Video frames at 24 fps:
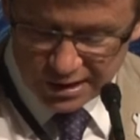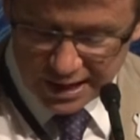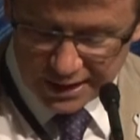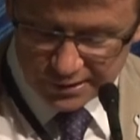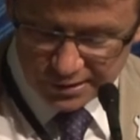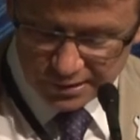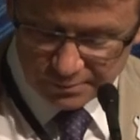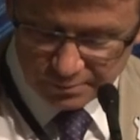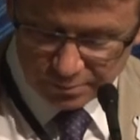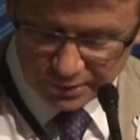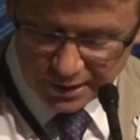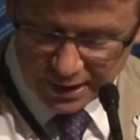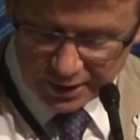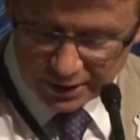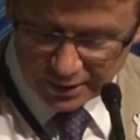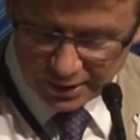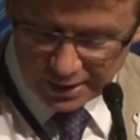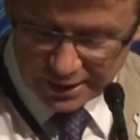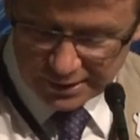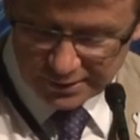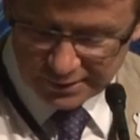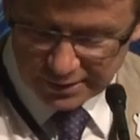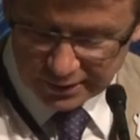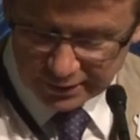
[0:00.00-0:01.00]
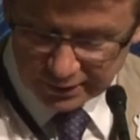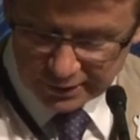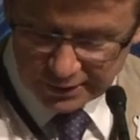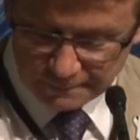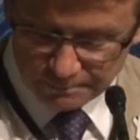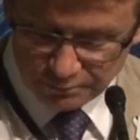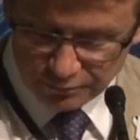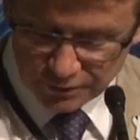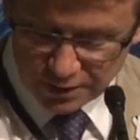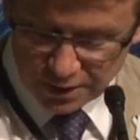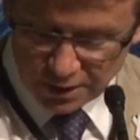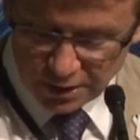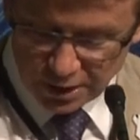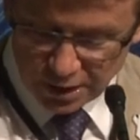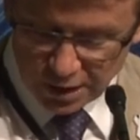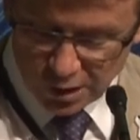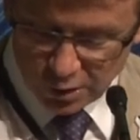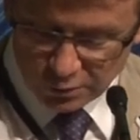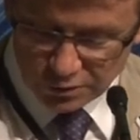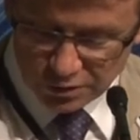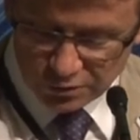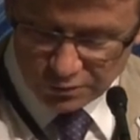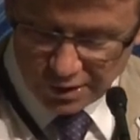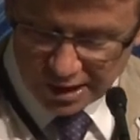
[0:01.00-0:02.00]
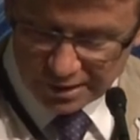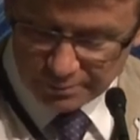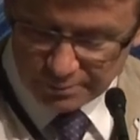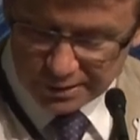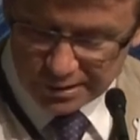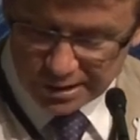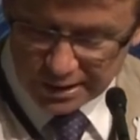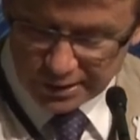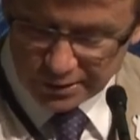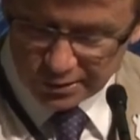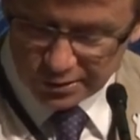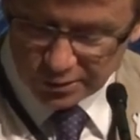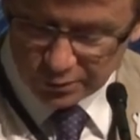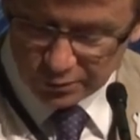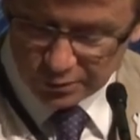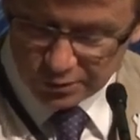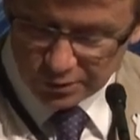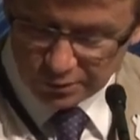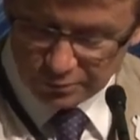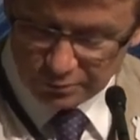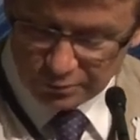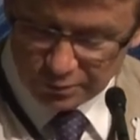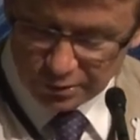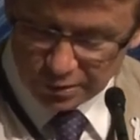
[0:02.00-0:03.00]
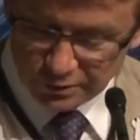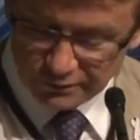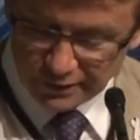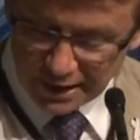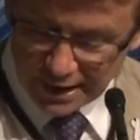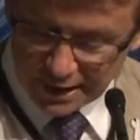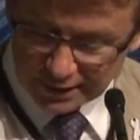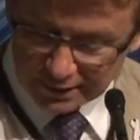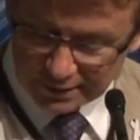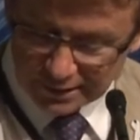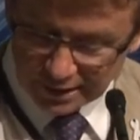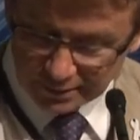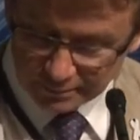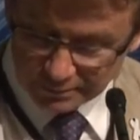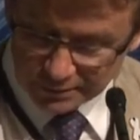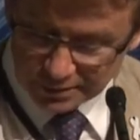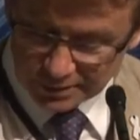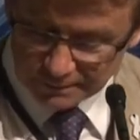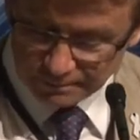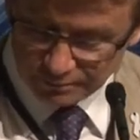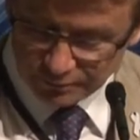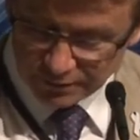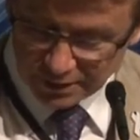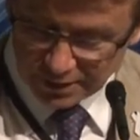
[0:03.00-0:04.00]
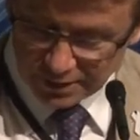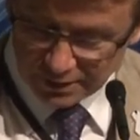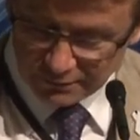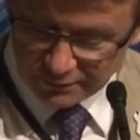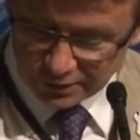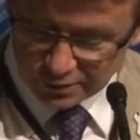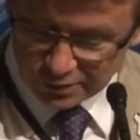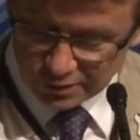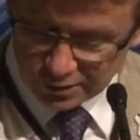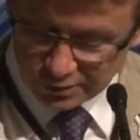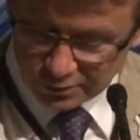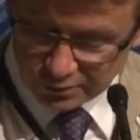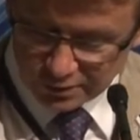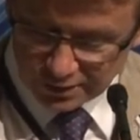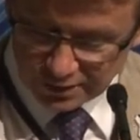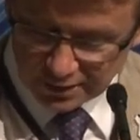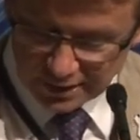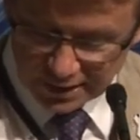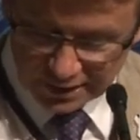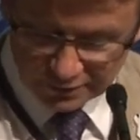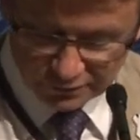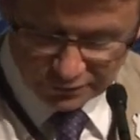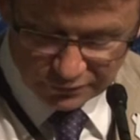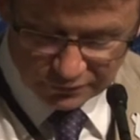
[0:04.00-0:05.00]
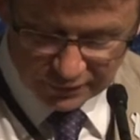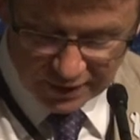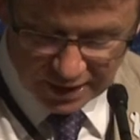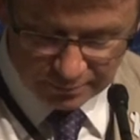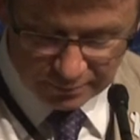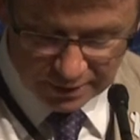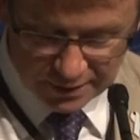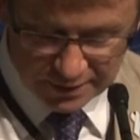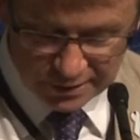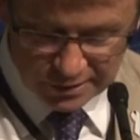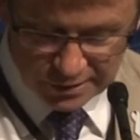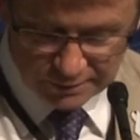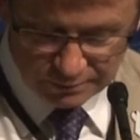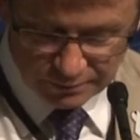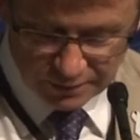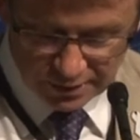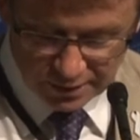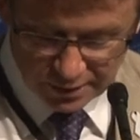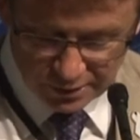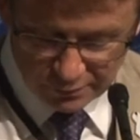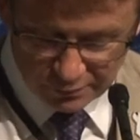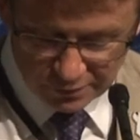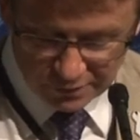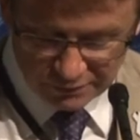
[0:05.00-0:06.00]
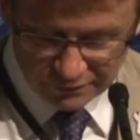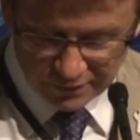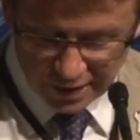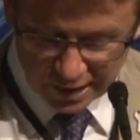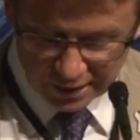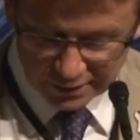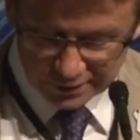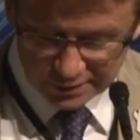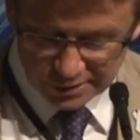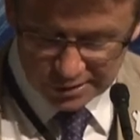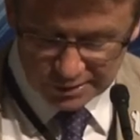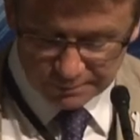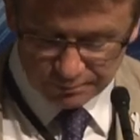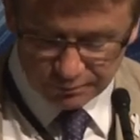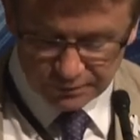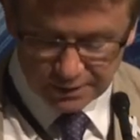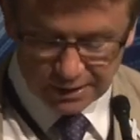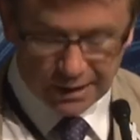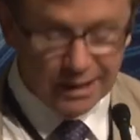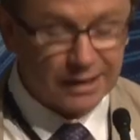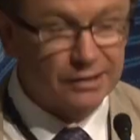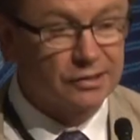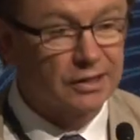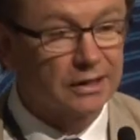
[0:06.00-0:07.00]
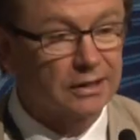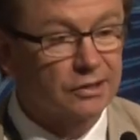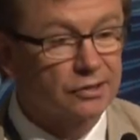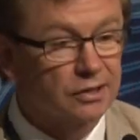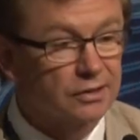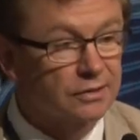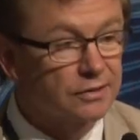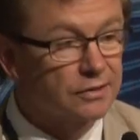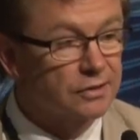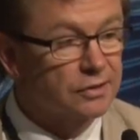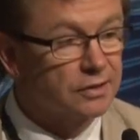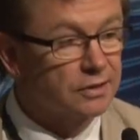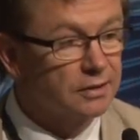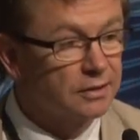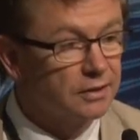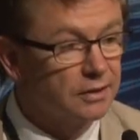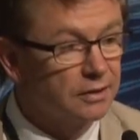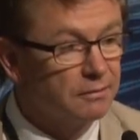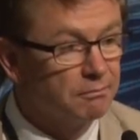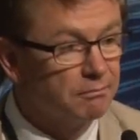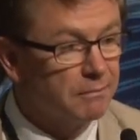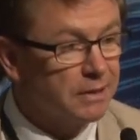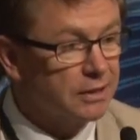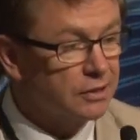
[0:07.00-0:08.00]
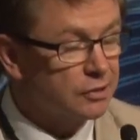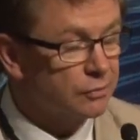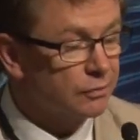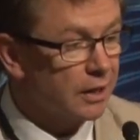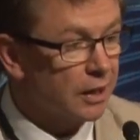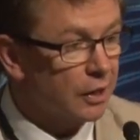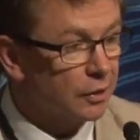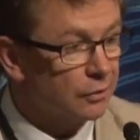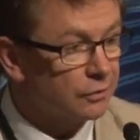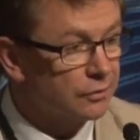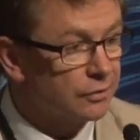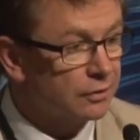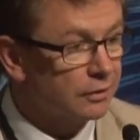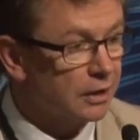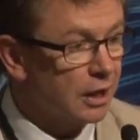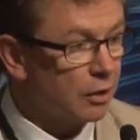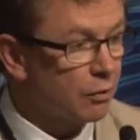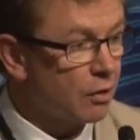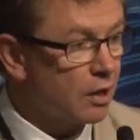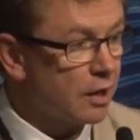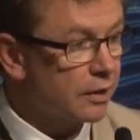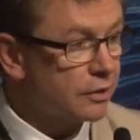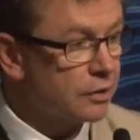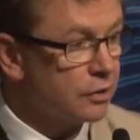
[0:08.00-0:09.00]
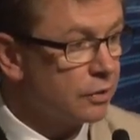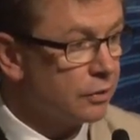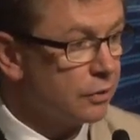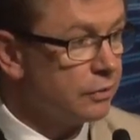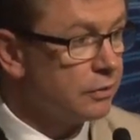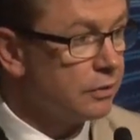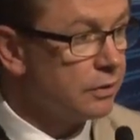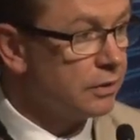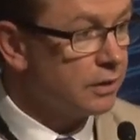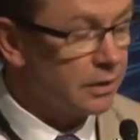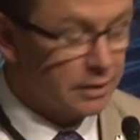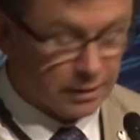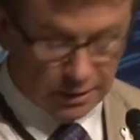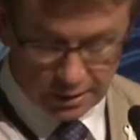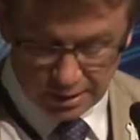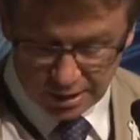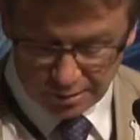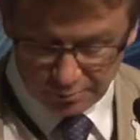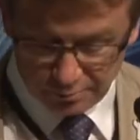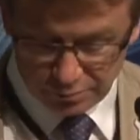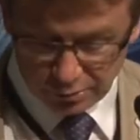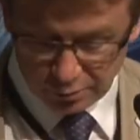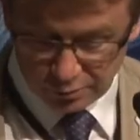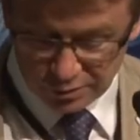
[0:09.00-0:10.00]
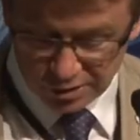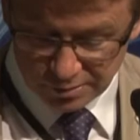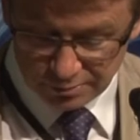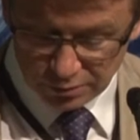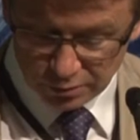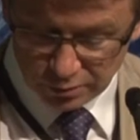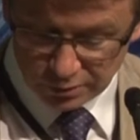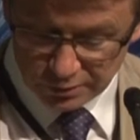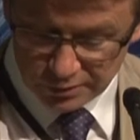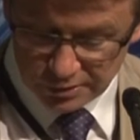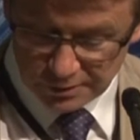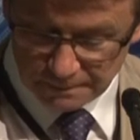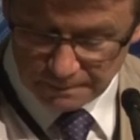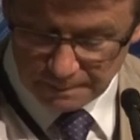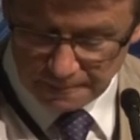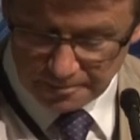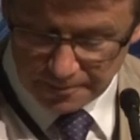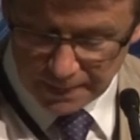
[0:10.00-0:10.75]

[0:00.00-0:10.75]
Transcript: Action Plan, I think, holds great potential to improve outcomes for children and families with violence, addictions, mental health, low IQ, and poor supports.